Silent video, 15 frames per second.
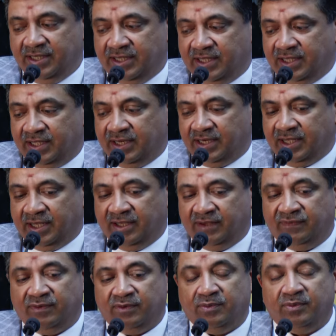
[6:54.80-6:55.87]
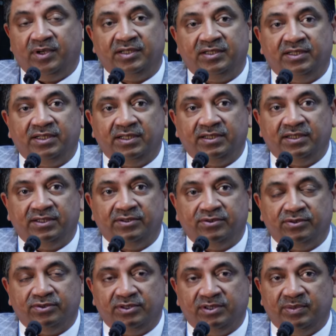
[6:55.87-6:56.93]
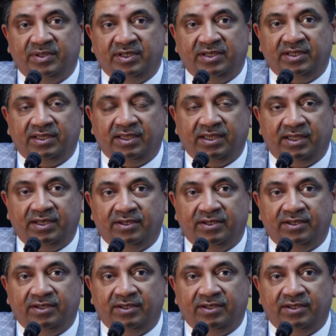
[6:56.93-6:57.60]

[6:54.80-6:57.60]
And I, for one, think that social media had